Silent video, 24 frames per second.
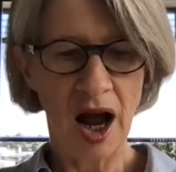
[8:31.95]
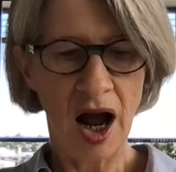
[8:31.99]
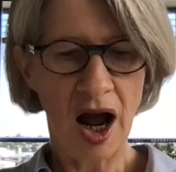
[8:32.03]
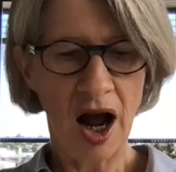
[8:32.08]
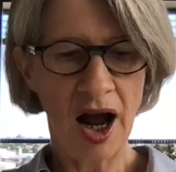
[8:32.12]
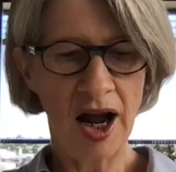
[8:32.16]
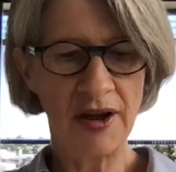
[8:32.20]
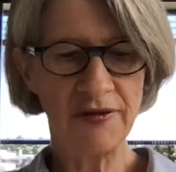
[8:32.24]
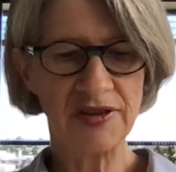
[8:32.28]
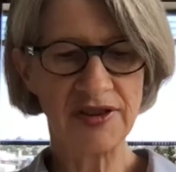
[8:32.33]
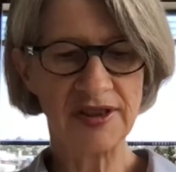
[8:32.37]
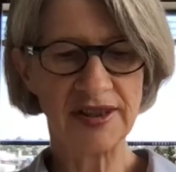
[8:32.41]

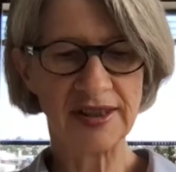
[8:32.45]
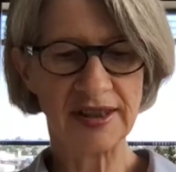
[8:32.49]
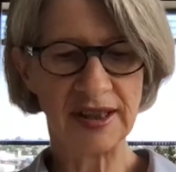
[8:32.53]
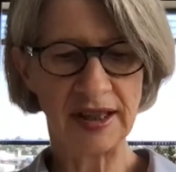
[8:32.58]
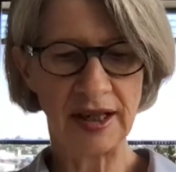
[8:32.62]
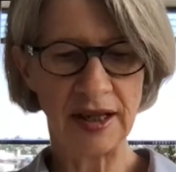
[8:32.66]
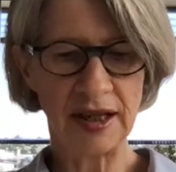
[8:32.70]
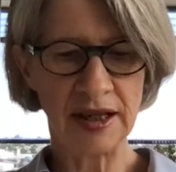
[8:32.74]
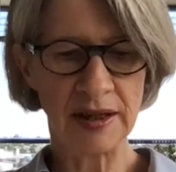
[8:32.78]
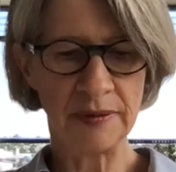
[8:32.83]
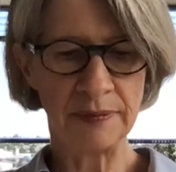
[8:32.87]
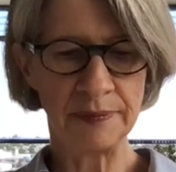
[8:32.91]
I've
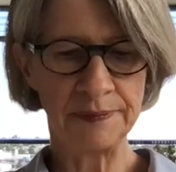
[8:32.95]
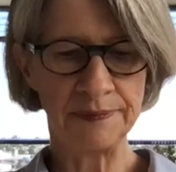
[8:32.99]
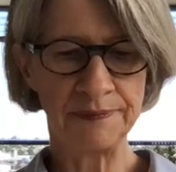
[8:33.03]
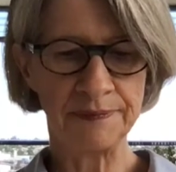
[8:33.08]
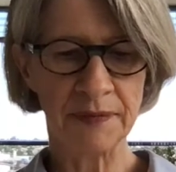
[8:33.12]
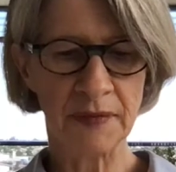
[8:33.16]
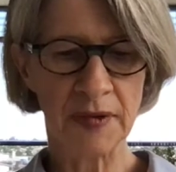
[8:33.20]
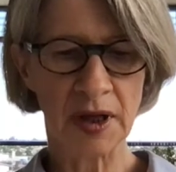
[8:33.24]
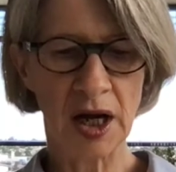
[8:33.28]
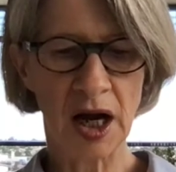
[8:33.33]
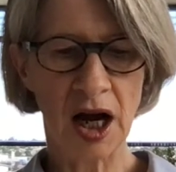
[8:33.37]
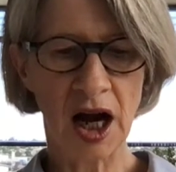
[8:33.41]
seen them.
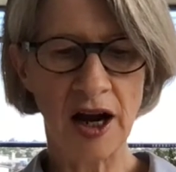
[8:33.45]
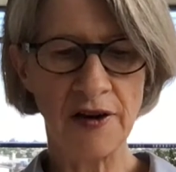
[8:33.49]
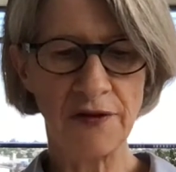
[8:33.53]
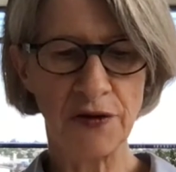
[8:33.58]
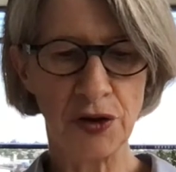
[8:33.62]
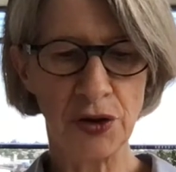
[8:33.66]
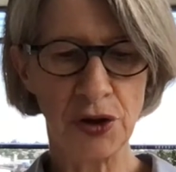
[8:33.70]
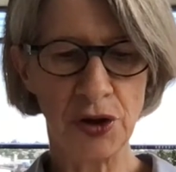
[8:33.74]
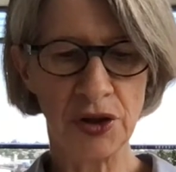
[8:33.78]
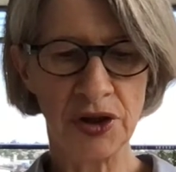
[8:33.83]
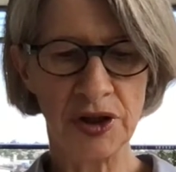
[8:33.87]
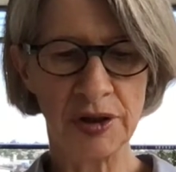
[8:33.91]
I've
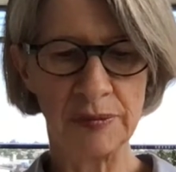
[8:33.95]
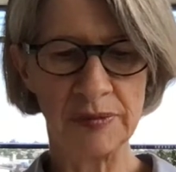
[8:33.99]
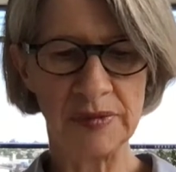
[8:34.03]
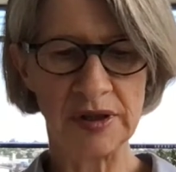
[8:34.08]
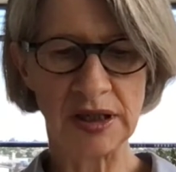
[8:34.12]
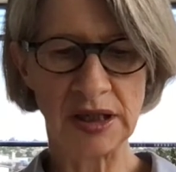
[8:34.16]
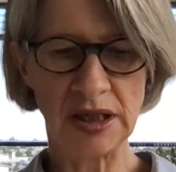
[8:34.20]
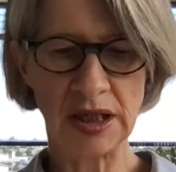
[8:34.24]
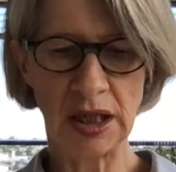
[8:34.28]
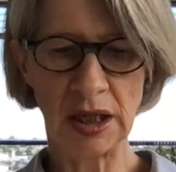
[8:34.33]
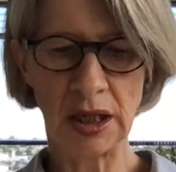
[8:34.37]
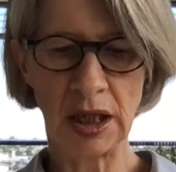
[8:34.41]
heard them
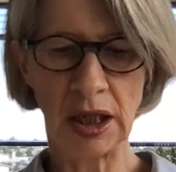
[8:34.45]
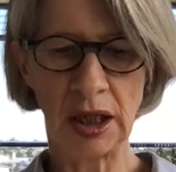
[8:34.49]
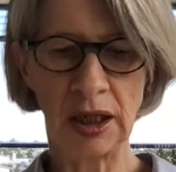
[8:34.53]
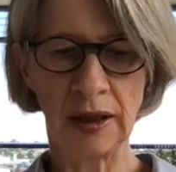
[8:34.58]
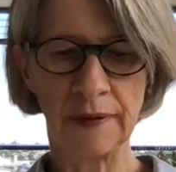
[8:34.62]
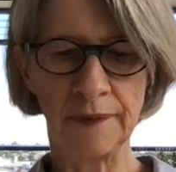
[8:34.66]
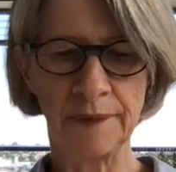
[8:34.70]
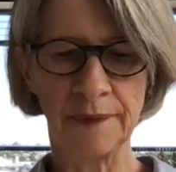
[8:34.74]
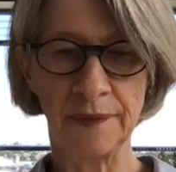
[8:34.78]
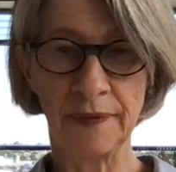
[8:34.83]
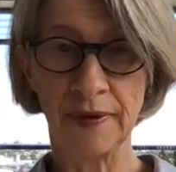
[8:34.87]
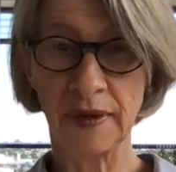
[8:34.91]

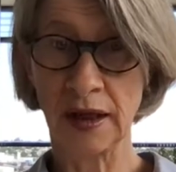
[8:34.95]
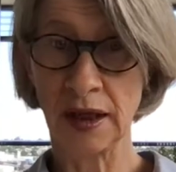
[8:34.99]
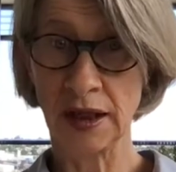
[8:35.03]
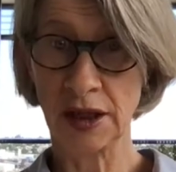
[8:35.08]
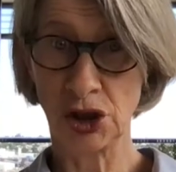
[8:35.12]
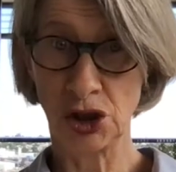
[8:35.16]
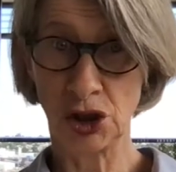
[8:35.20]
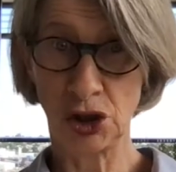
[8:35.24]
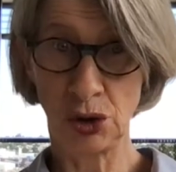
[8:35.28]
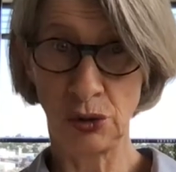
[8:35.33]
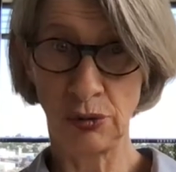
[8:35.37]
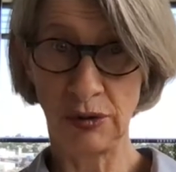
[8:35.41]
singing
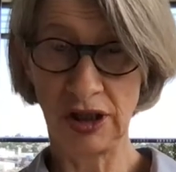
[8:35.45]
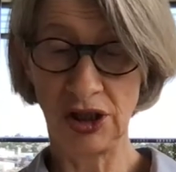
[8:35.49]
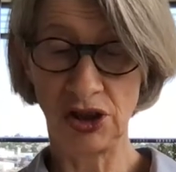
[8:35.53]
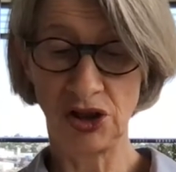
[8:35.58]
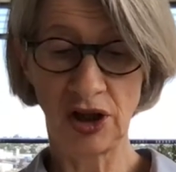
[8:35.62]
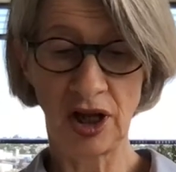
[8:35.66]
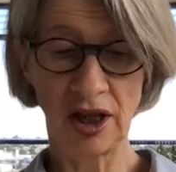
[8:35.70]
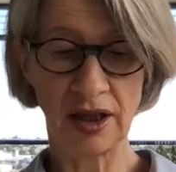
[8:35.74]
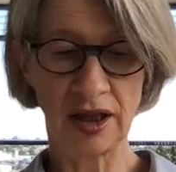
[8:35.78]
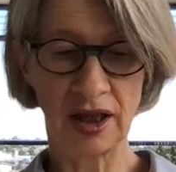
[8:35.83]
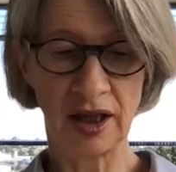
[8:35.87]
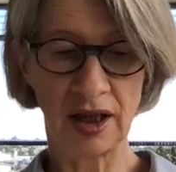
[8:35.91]
to each
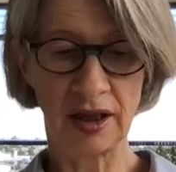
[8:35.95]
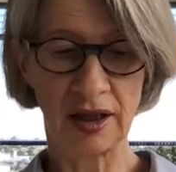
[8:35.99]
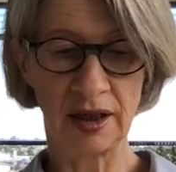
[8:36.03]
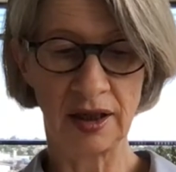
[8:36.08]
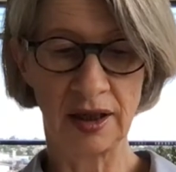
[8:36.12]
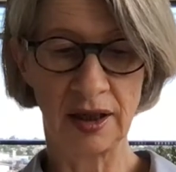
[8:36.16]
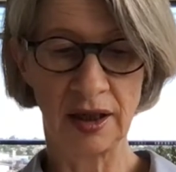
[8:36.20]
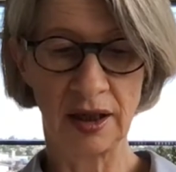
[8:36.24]
other,